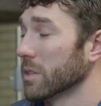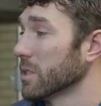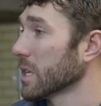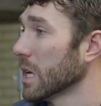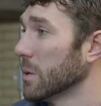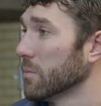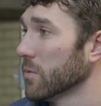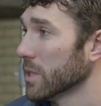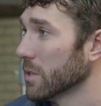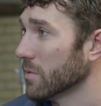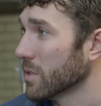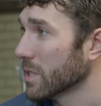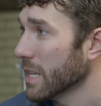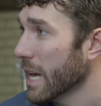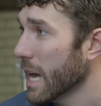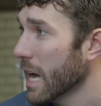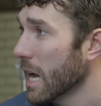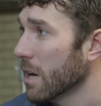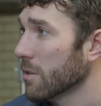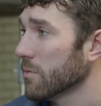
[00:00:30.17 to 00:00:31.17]
it's comfort of
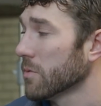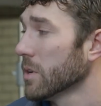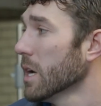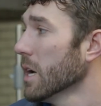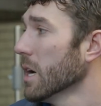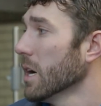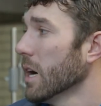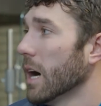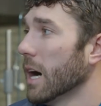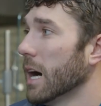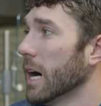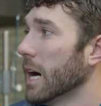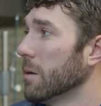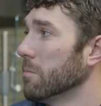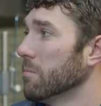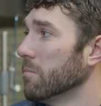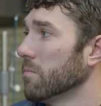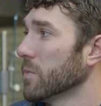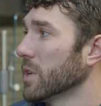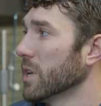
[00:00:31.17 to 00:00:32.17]
staff,
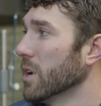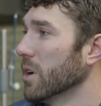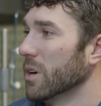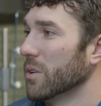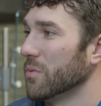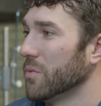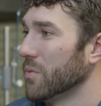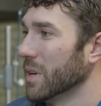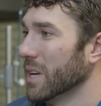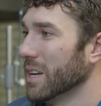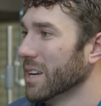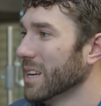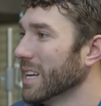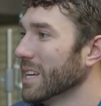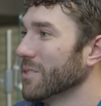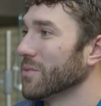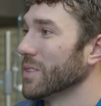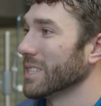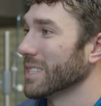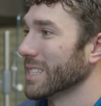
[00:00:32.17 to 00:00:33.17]

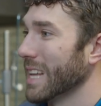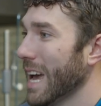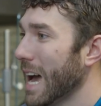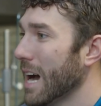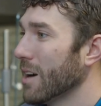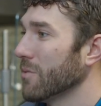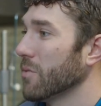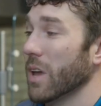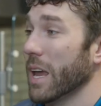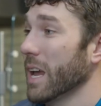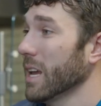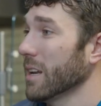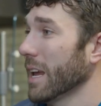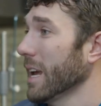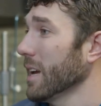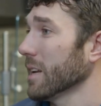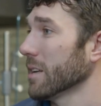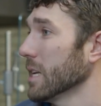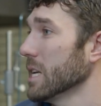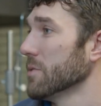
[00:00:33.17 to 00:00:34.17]
if the staff
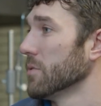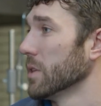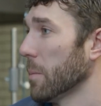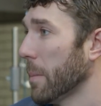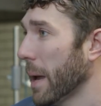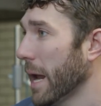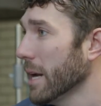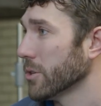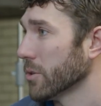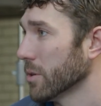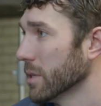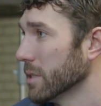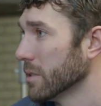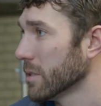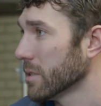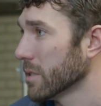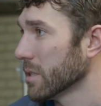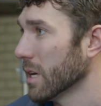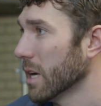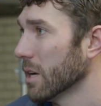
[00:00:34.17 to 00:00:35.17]
and even the
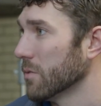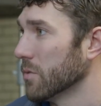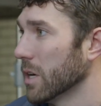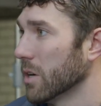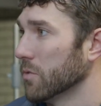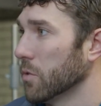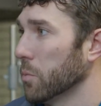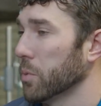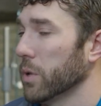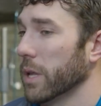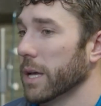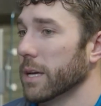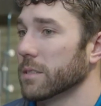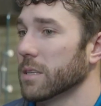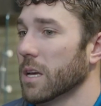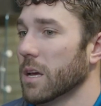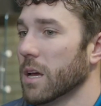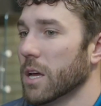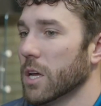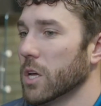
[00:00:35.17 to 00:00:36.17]
patrons of a place,